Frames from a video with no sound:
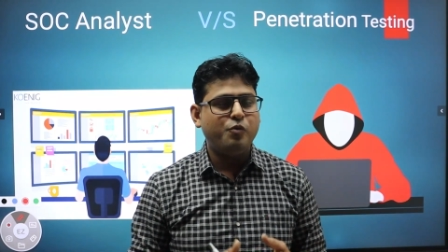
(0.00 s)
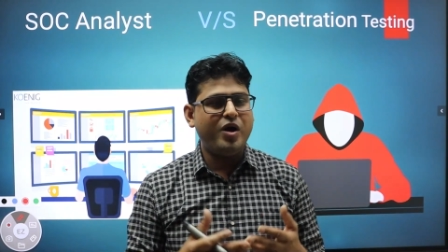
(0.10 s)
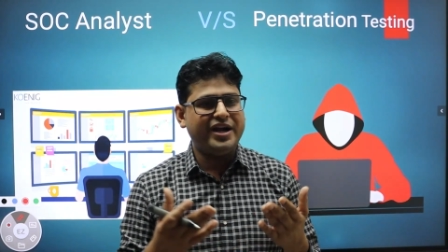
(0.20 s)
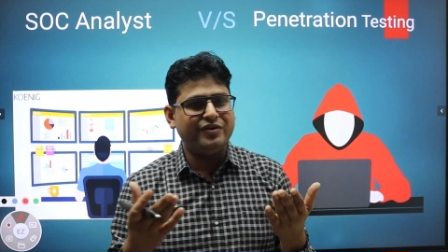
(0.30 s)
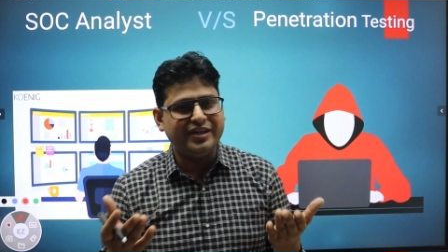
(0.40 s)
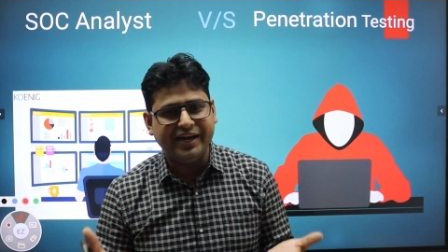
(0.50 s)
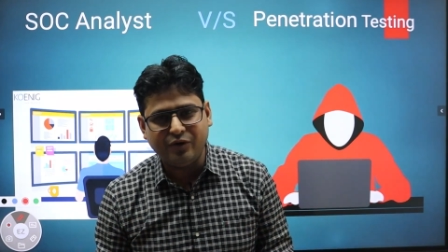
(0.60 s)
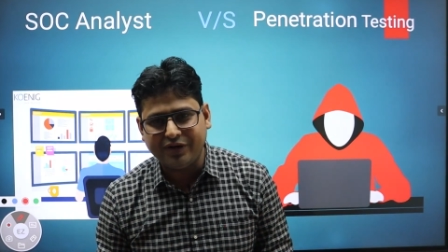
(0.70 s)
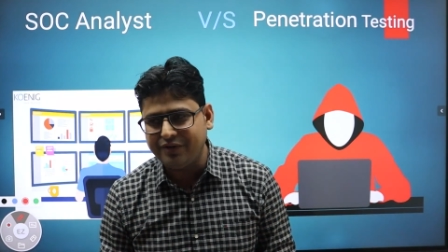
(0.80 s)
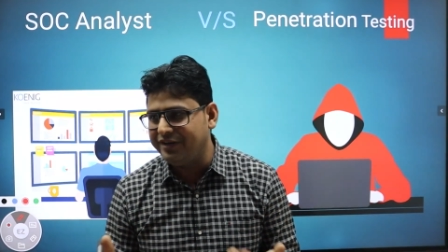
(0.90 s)
what are the
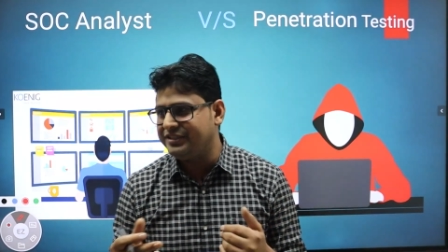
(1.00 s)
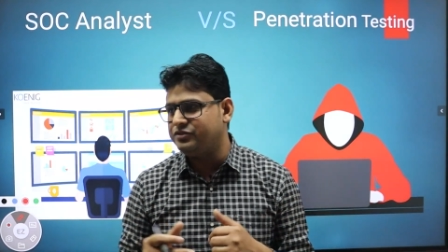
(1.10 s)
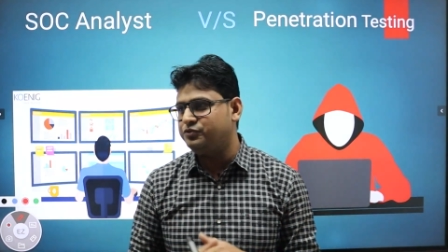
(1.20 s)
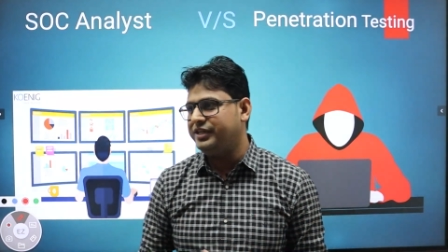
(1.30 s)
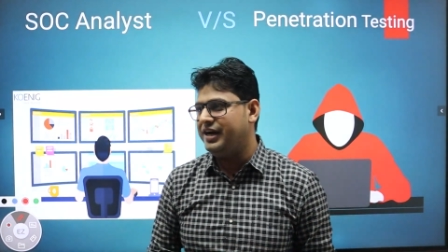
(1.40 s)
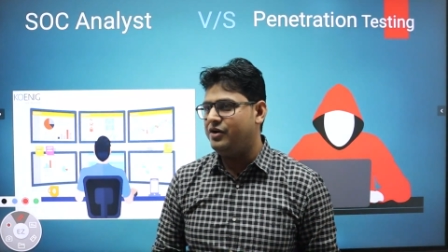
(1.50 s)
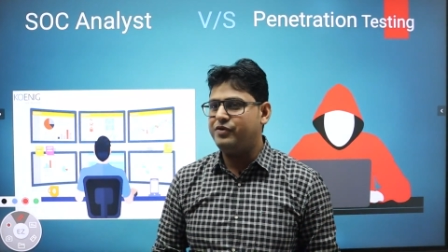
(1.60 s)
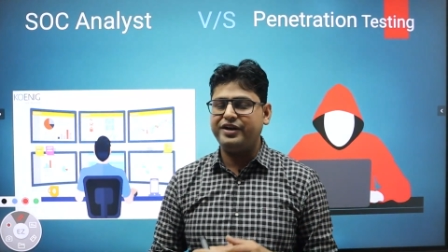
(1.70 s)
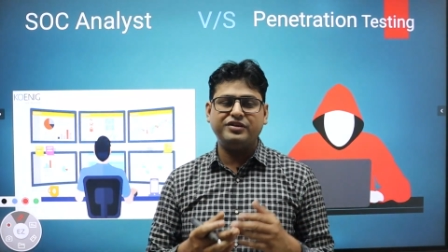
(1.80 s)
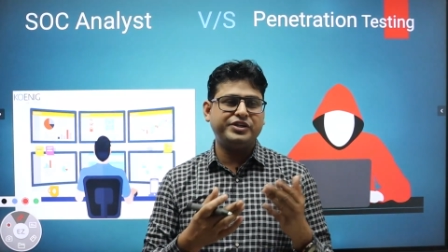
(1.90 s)
network devices we have,
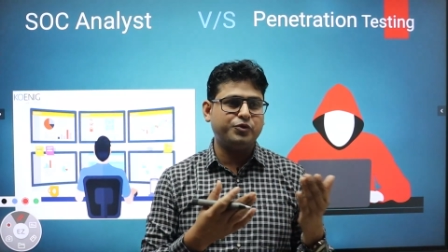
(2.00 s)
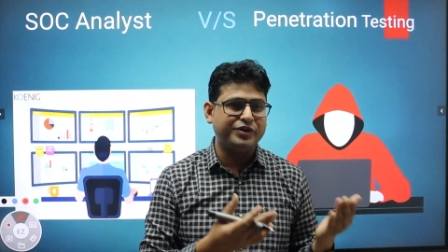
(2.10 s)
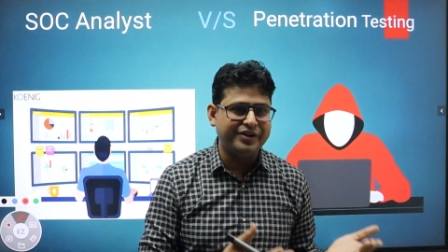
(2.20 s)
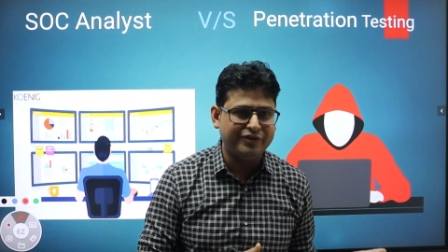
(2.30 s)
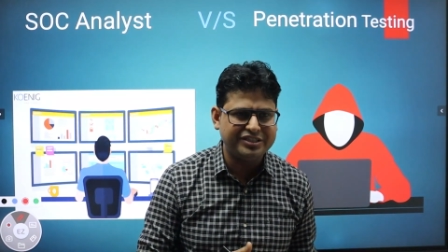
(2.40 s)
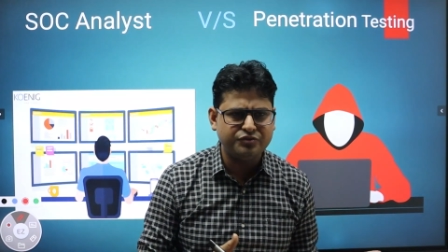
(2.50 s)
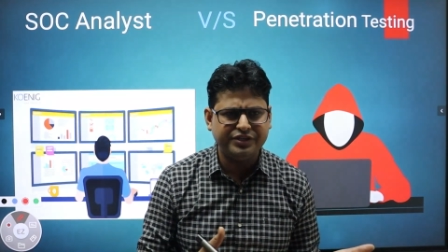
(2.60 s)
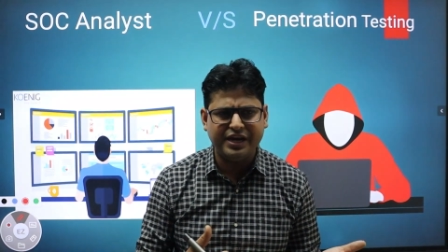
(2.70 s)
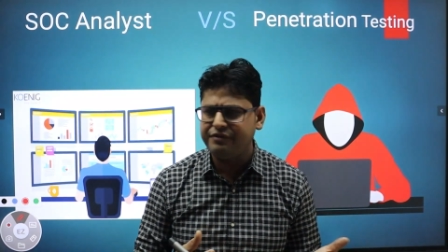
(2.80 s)
what are the security devices we